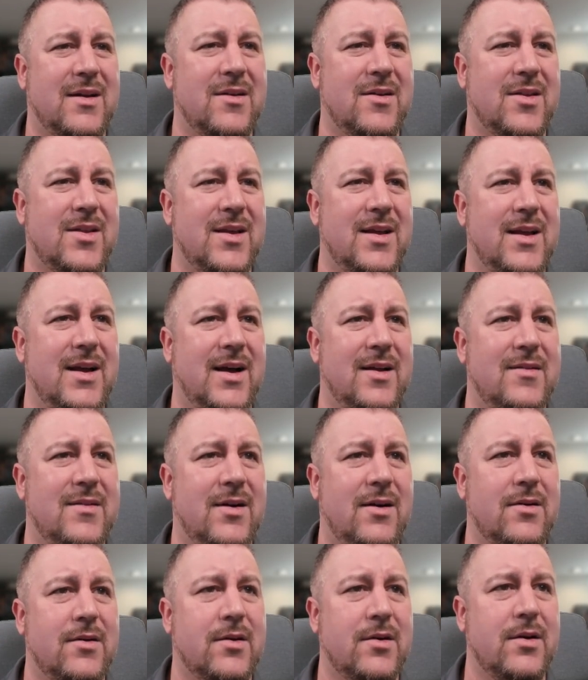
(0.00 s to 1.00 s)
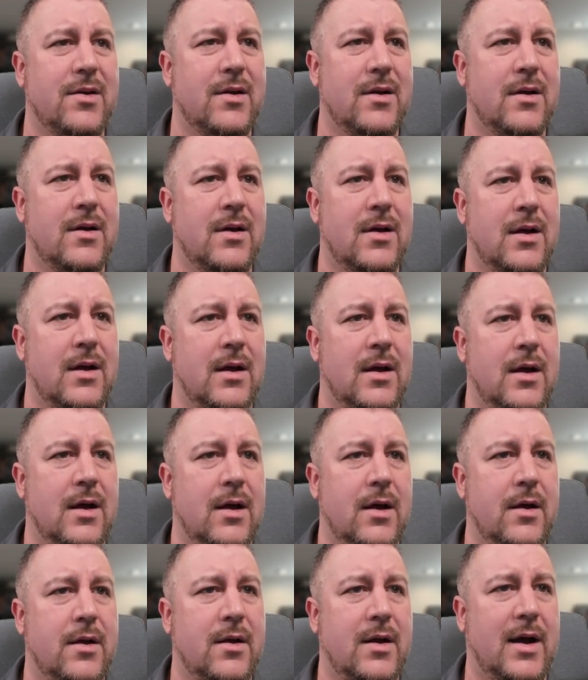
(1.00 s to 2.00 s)
could see Agile Gunner
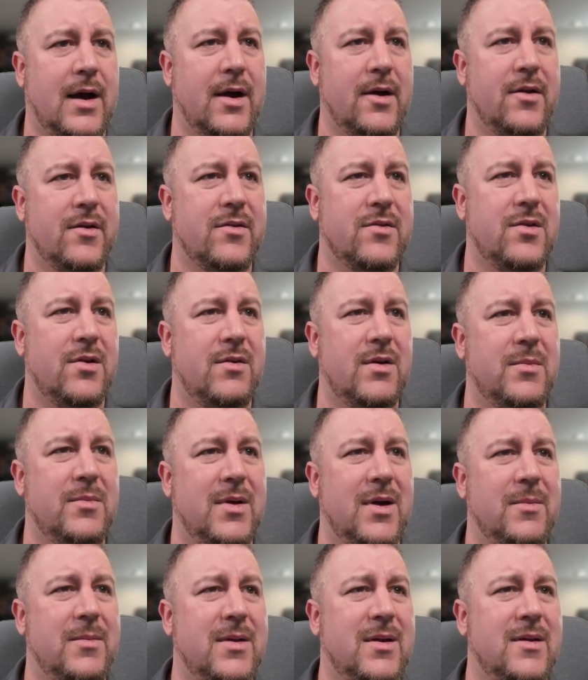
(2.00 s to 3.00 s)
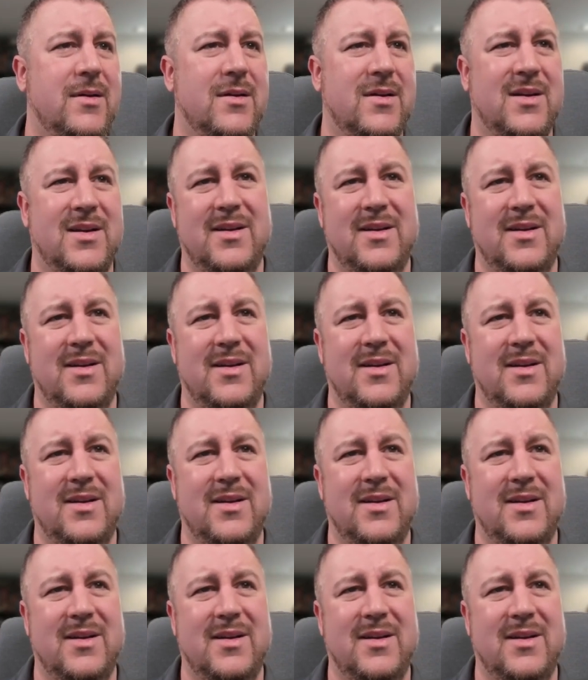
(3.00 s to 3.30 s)
and an Ion turret maybe.